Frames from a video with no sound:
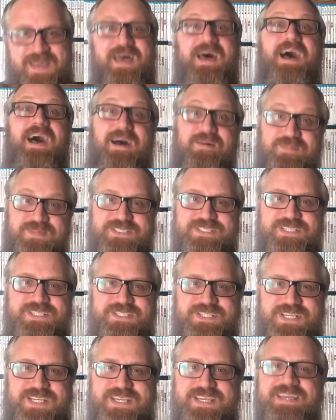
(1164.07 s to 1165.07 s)
I'm Mr.
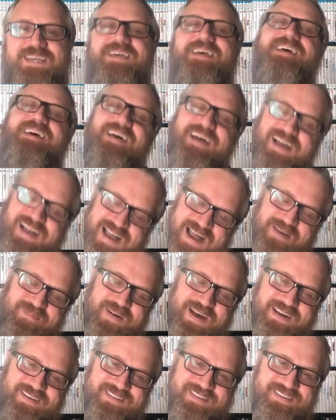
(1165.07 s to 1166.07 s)
G. I'm
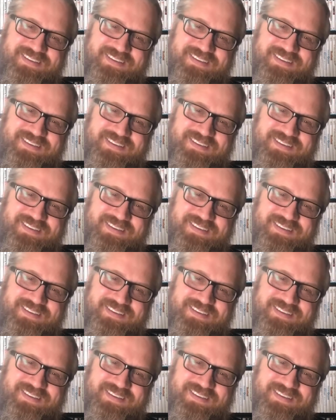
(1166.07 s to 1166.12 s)
out.